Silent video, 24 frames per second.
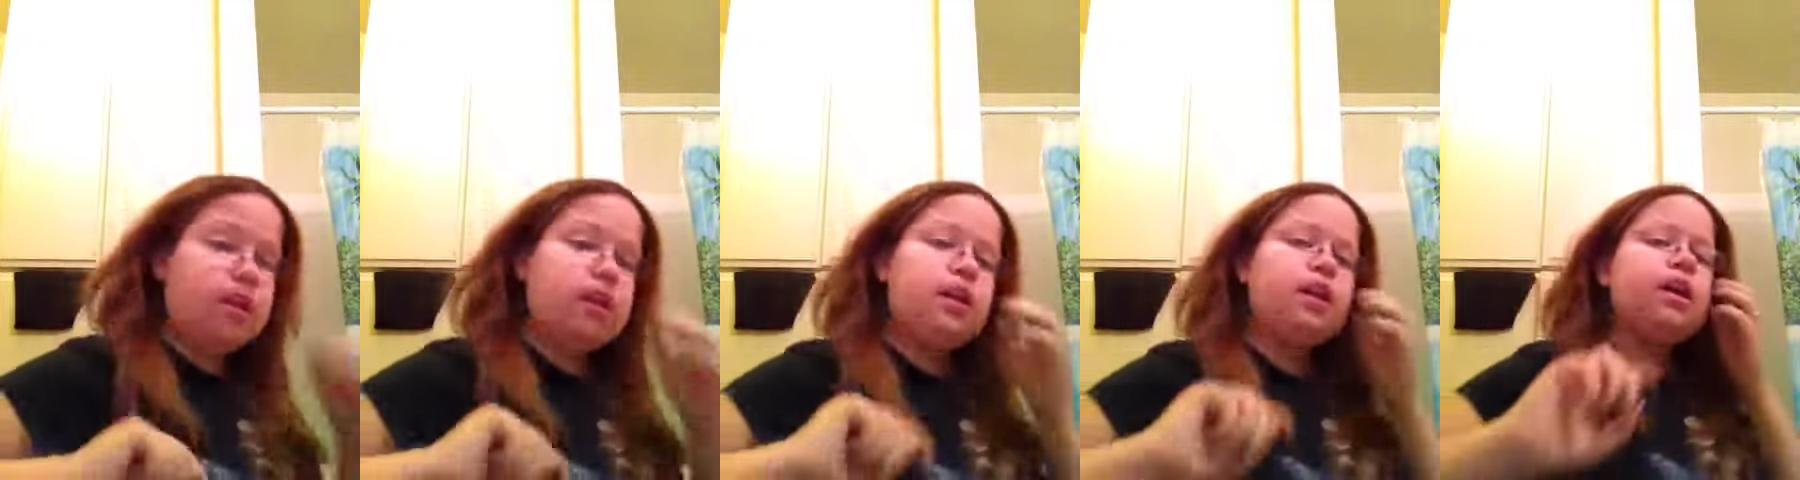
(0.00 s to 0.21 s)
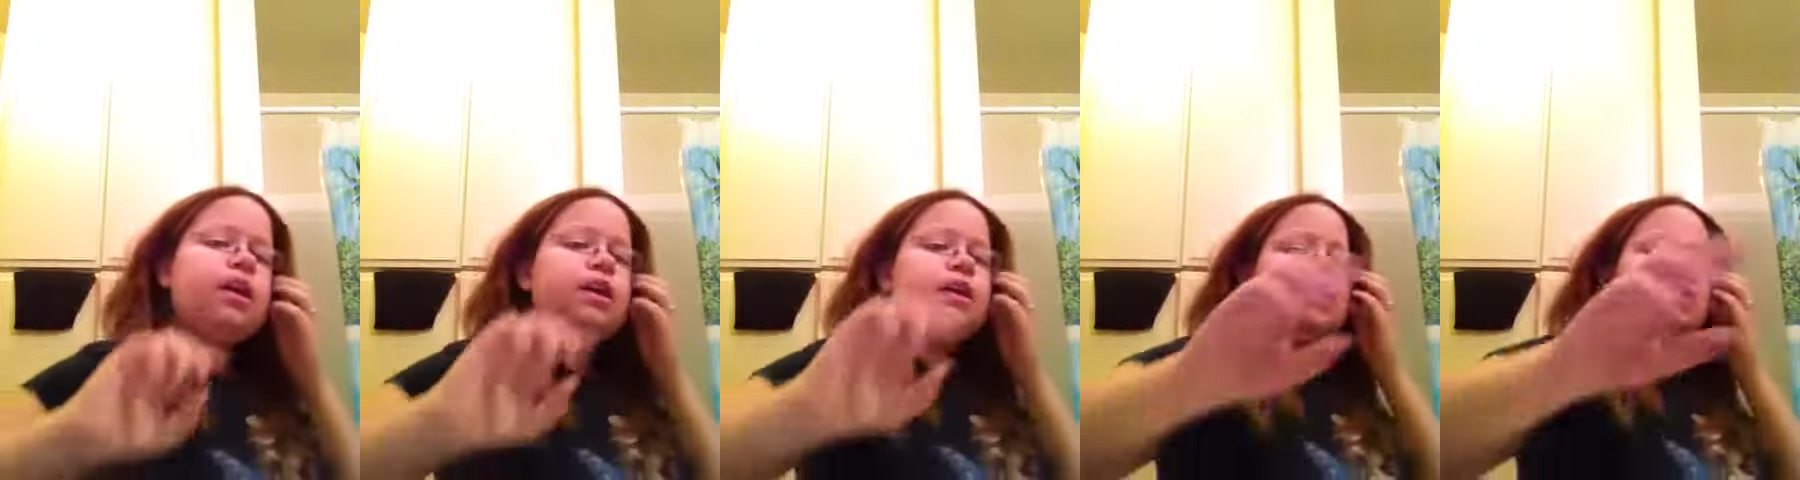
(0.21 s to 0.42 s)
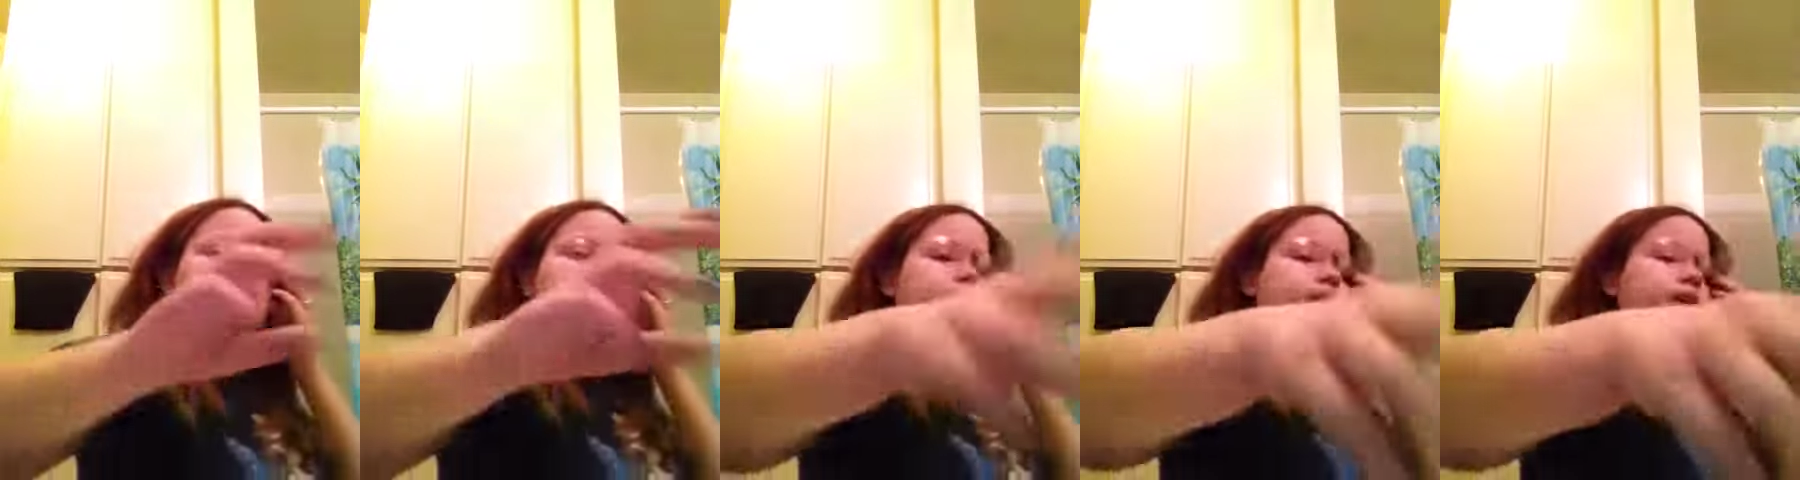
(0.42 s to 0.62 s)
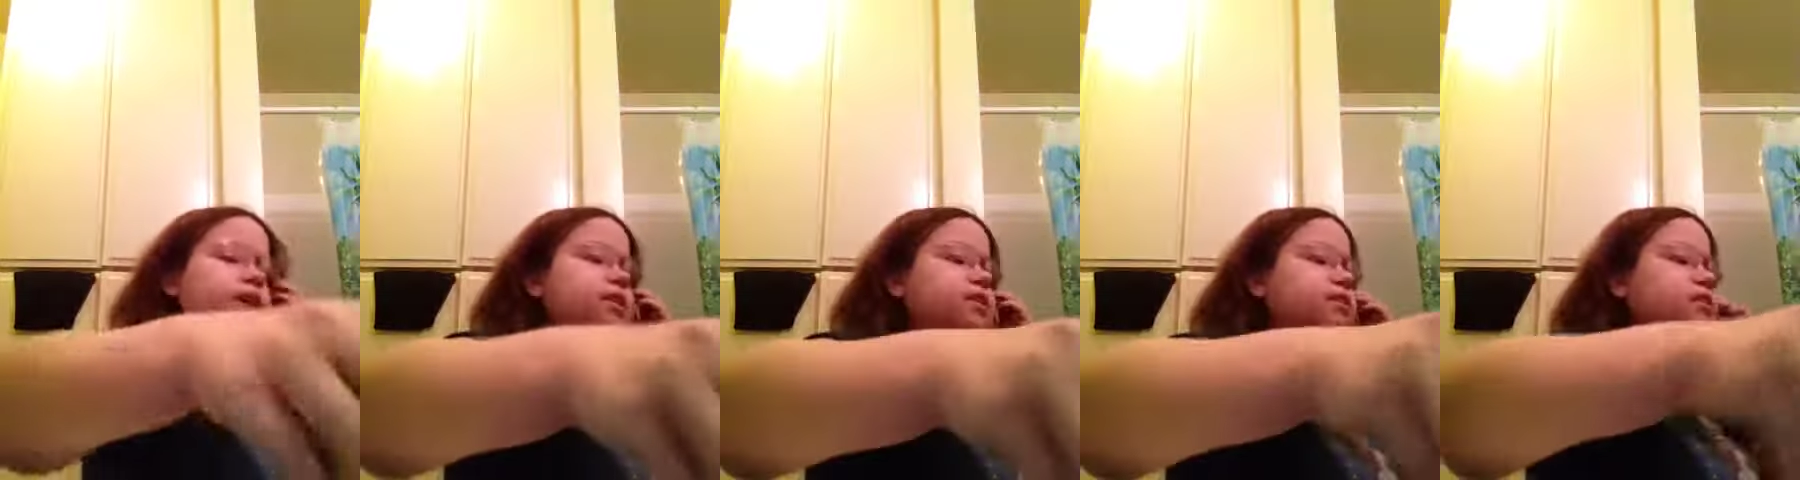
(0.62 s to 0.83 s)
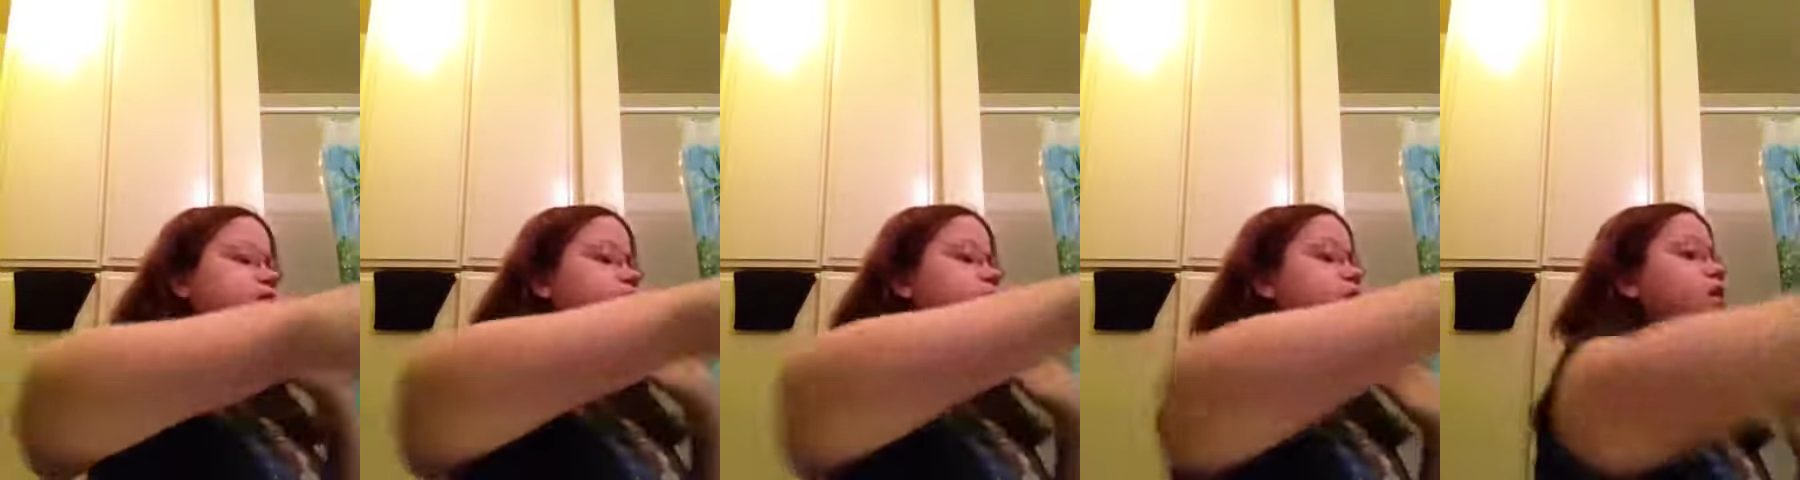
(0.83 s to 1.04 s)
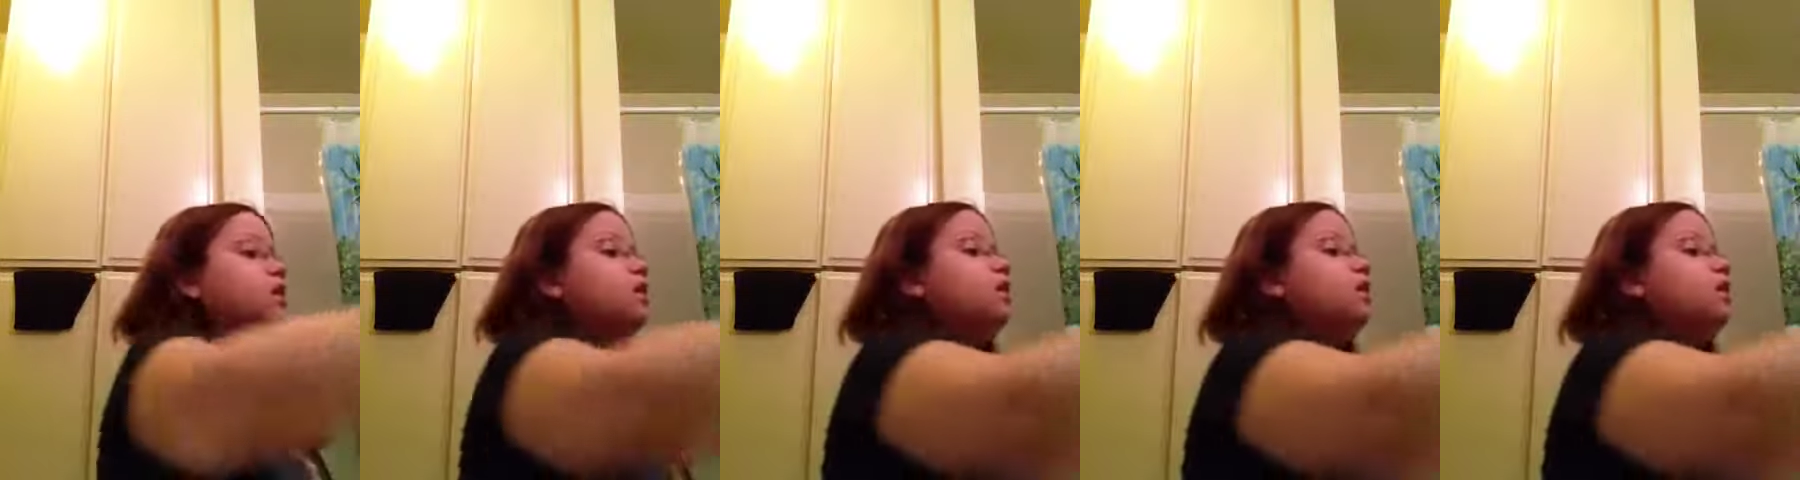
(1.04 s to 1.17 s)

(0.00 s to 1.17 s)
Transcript: Anyways,